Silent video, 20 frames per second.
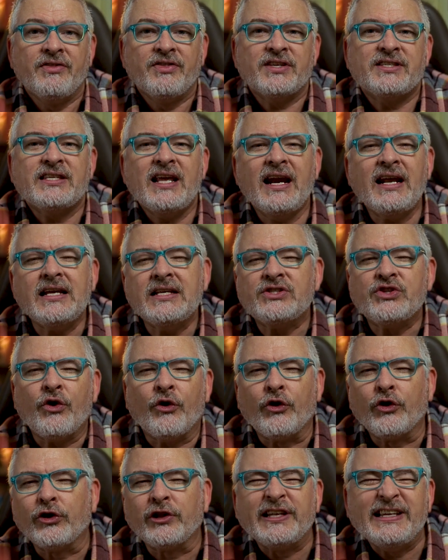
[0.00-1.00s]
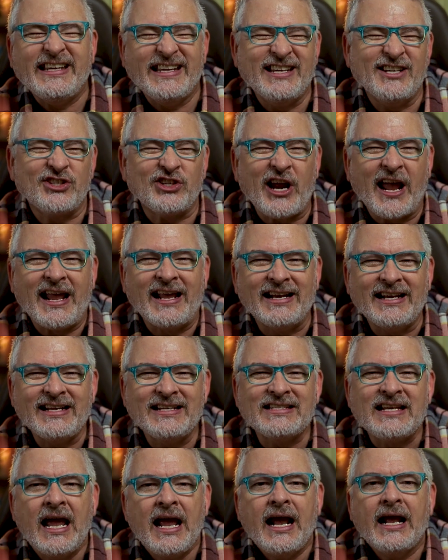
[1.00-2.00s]
The setting is the early-ish
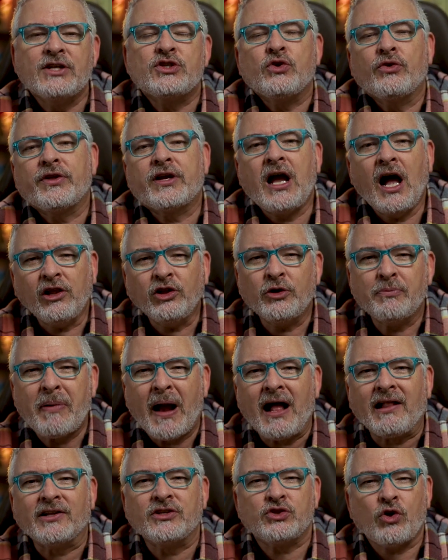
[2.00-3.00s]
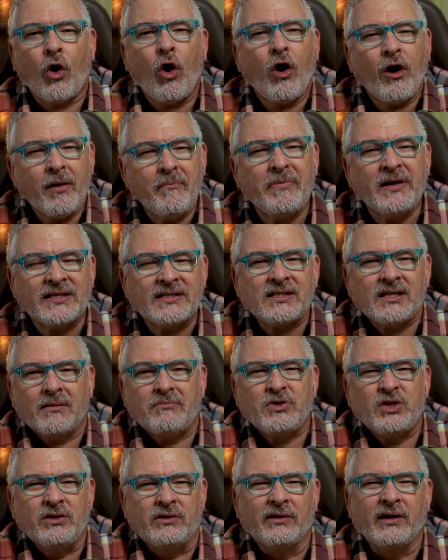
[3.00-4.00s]
80s, and so the color palettes are a bit
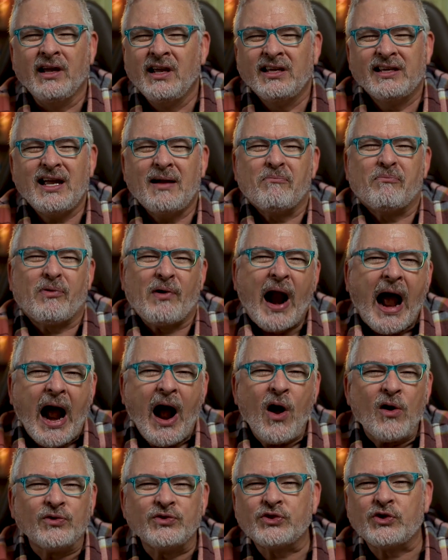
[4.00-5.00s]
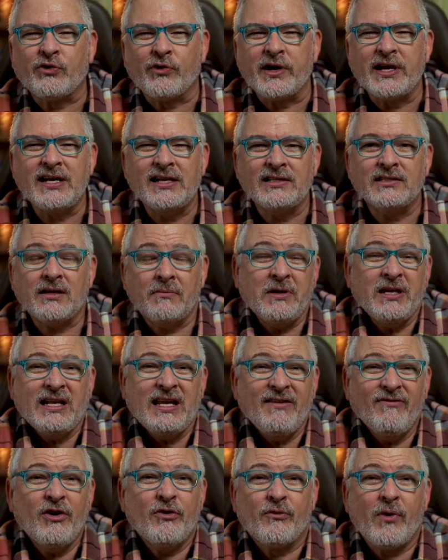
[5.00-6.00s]
subdued. You got browns, greens, I mean,
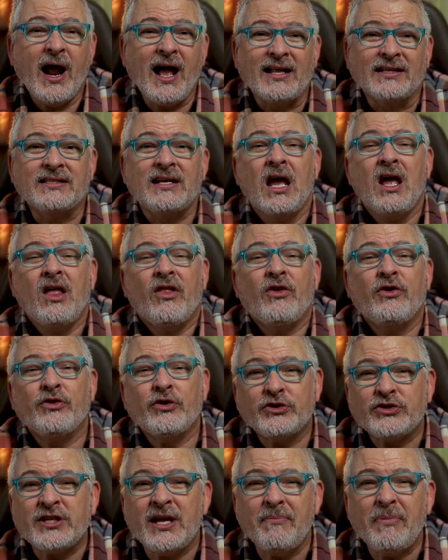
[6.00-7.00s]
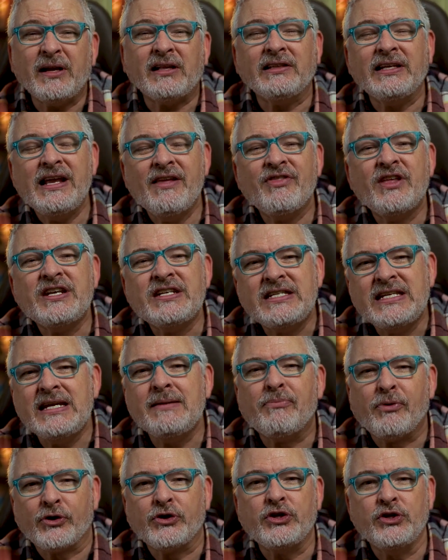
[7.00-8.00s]
even reds, and then they're typically in the
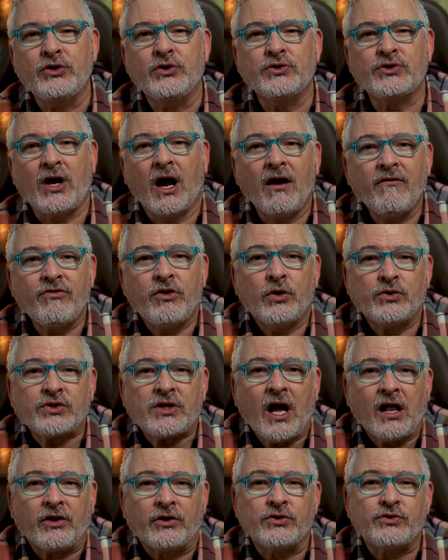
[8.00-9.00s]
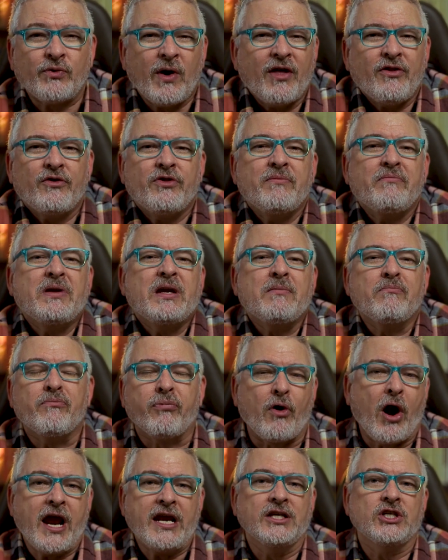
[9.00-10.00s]
deeper hues of those colors rather than being
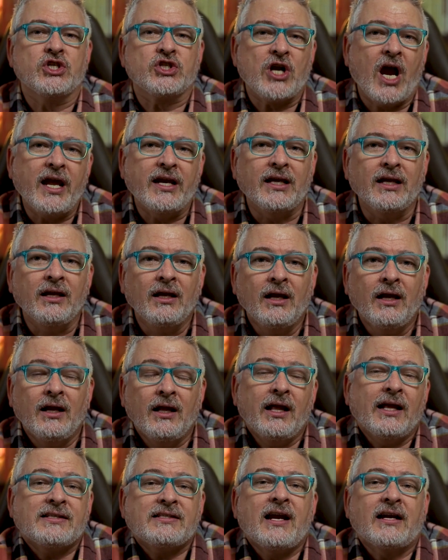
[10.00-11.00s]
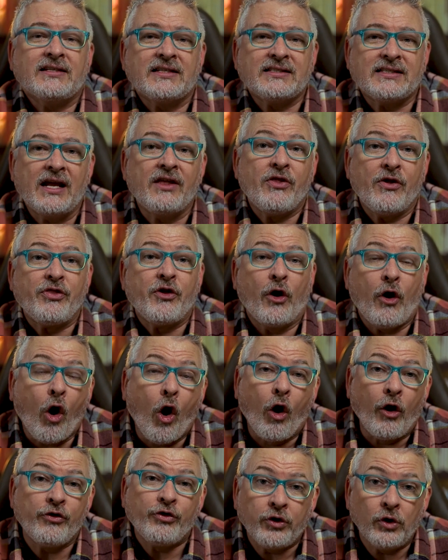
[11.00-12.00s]
bright and shiny. That's not to say that
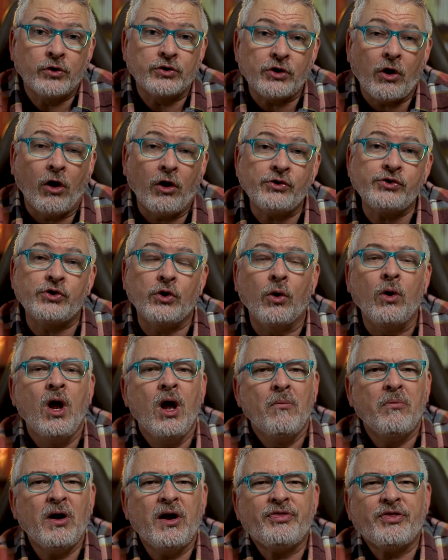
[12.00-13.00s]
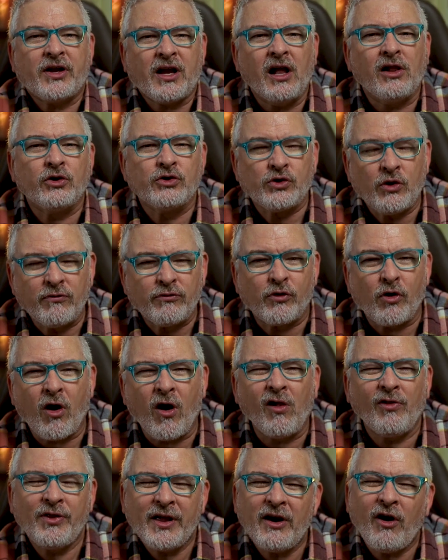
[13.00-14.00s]
there aren't those also, but the colors
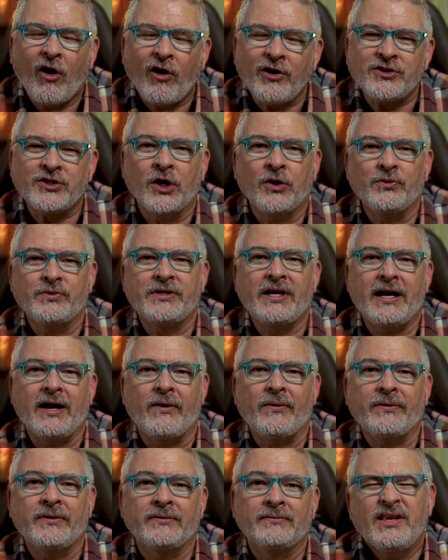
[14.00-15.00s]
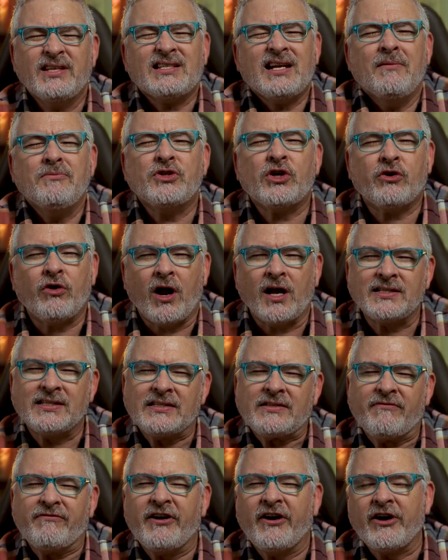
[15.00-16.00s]
overall, they are toned down. This comes across
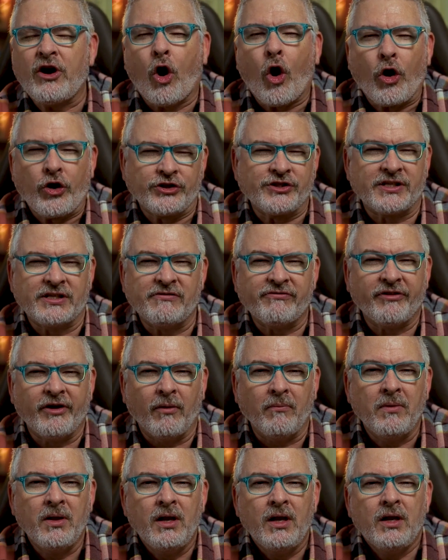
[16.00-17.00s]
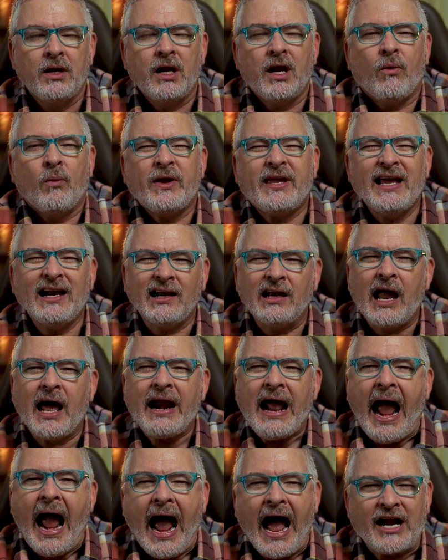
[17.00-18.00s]
as a very artsy film. Now, we get a
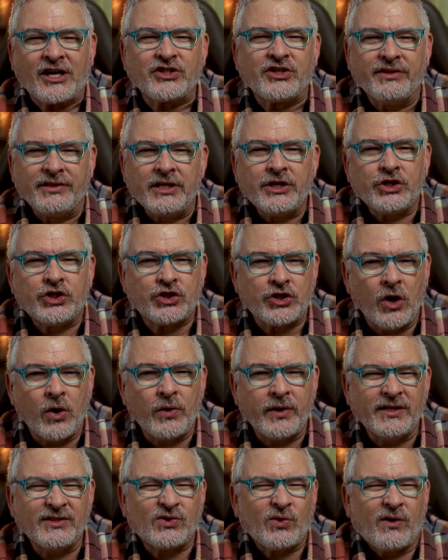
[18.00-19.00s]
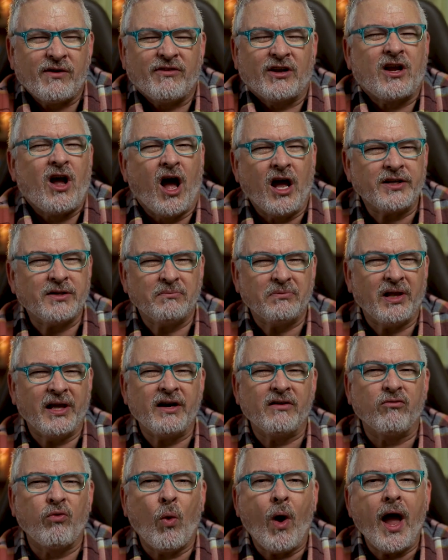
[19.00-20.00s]
lot of action that is shown in sort of a
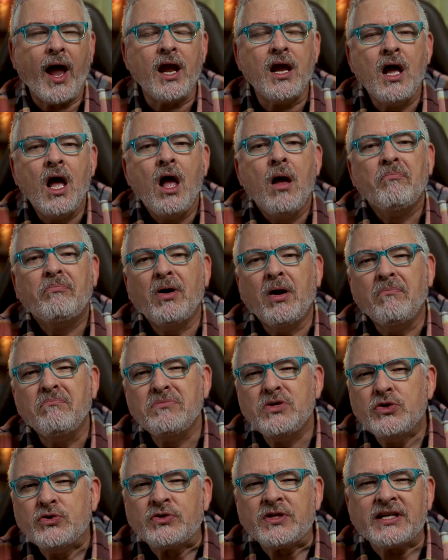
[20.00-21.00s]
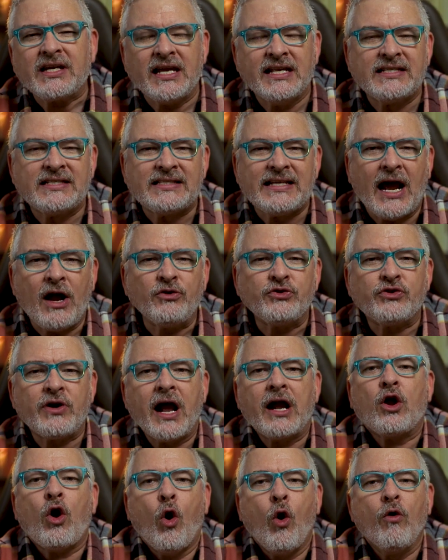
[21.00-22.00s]
contemplative way, but music and
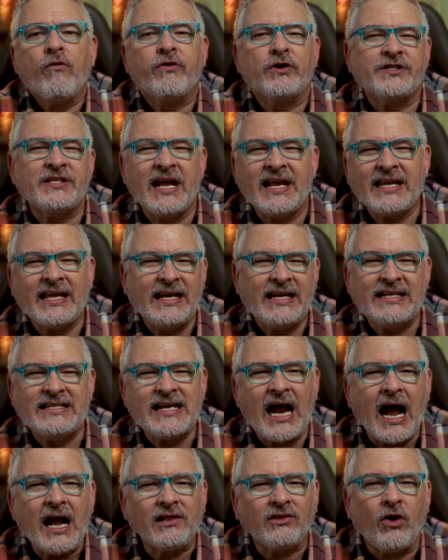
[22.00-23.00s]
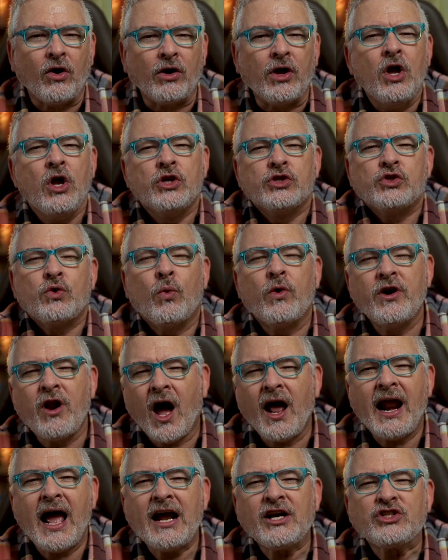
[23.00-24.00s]
soundtrack overtake any dialogue, so we're
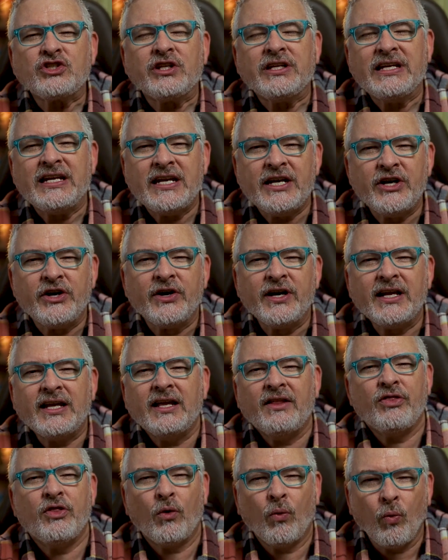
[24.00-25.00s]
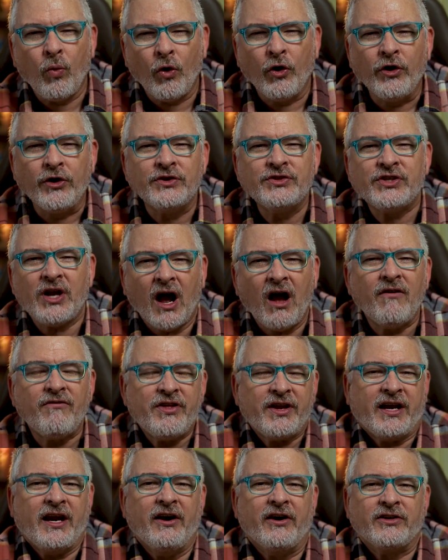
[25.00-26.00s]
not actually hearing the words
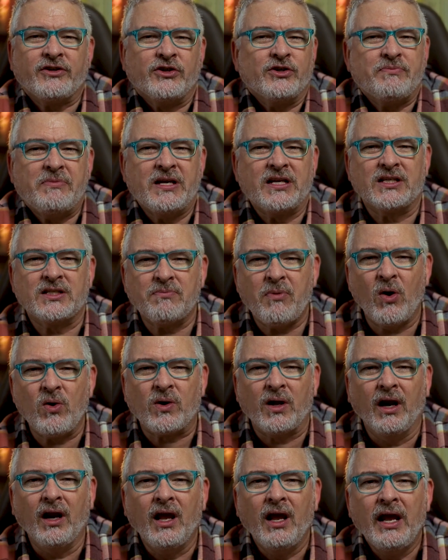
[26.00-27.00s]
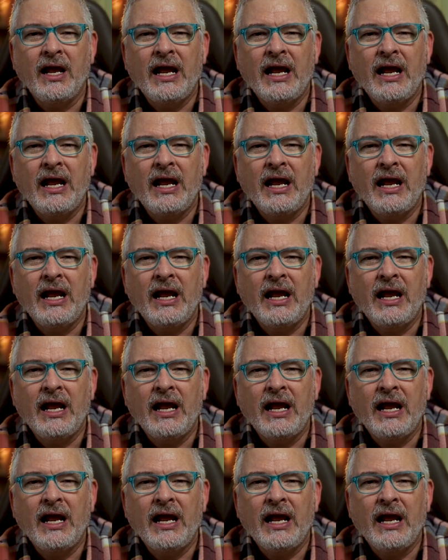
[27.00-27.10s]
of the characters being spoken.